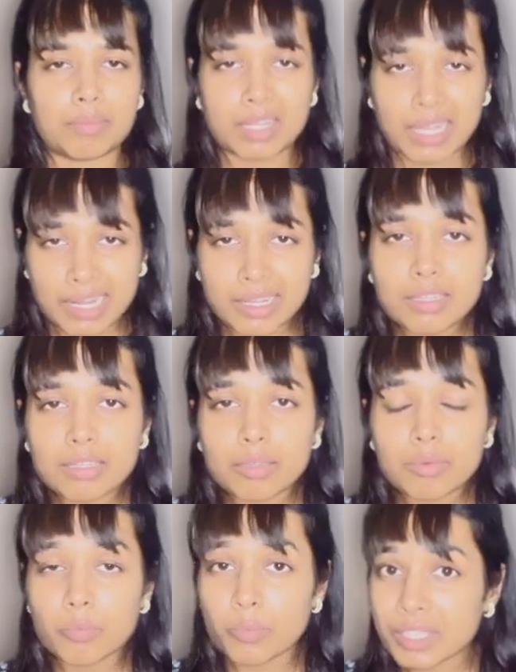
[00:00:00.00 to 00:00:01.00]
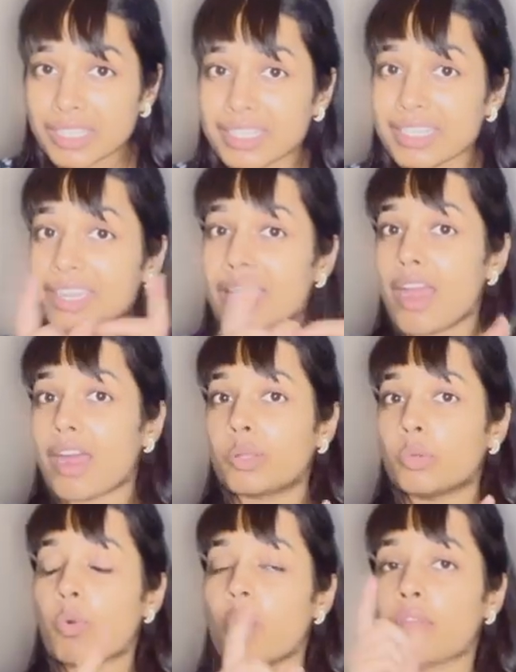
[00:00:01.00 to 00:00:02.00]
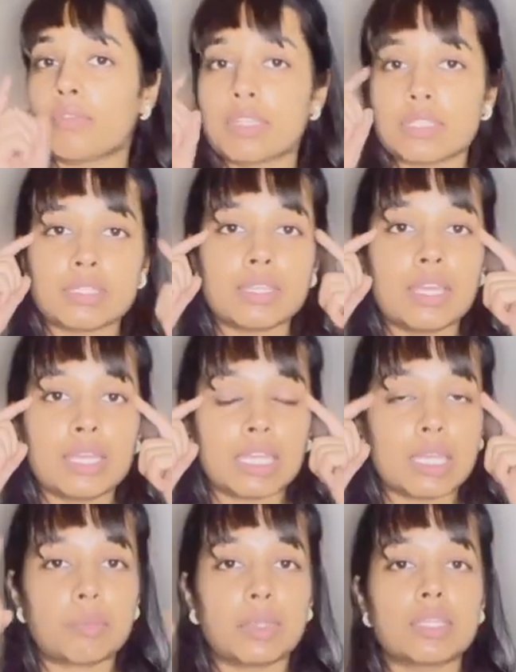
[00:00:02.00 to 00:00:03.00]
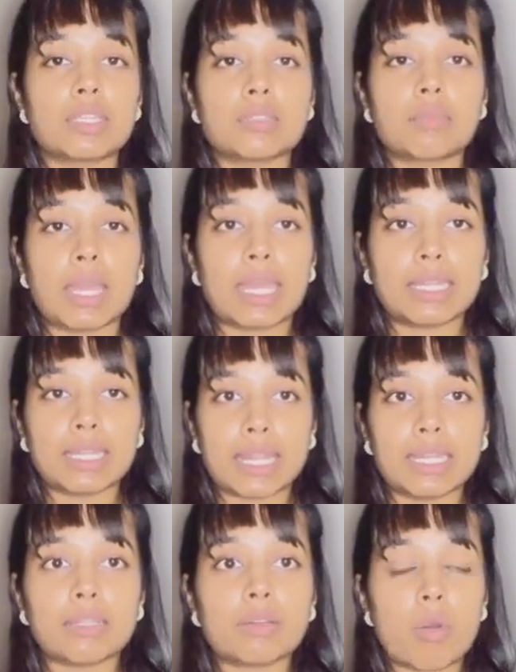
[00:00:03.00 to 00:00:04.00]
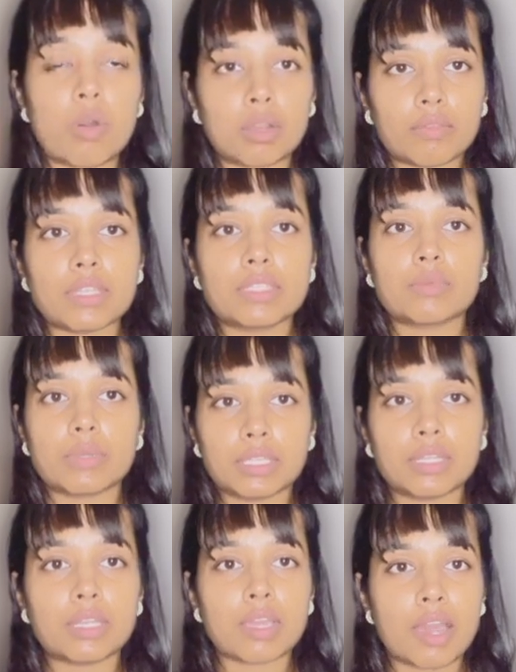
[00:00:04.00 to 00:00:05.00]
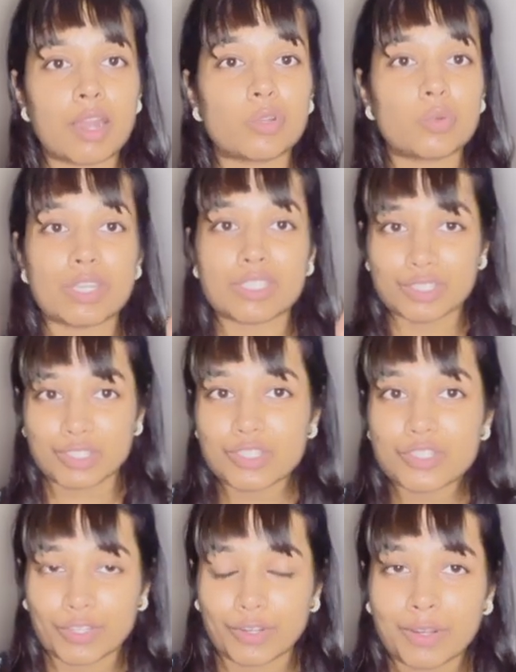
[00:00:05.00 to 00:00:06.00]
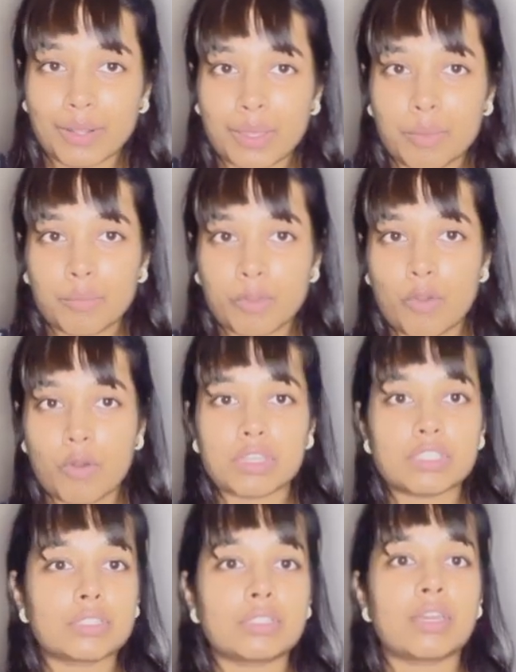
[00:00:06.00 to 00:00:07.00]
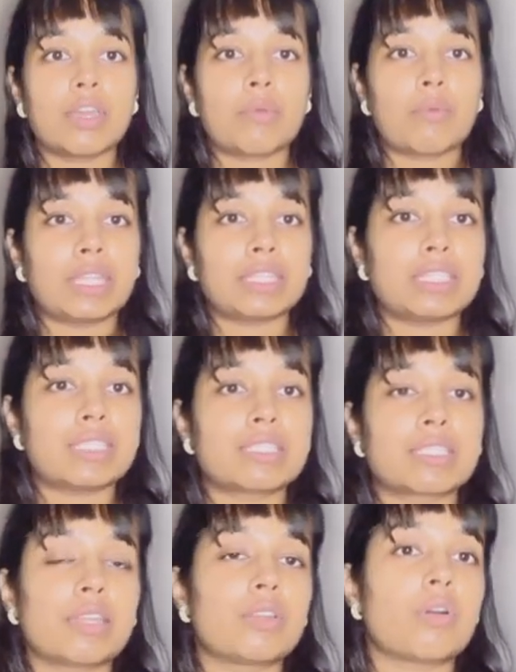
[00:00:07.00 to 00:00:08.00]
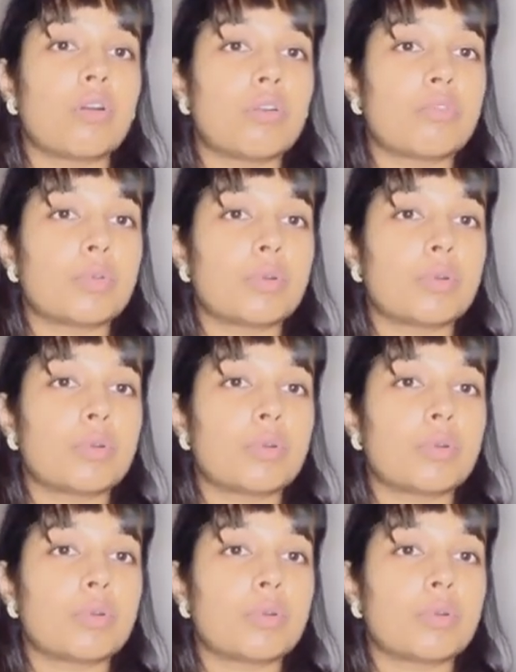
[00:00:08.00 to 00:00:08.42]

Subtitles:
write with regard to, always keep in this mind that always with regard to assertion, because when these kind of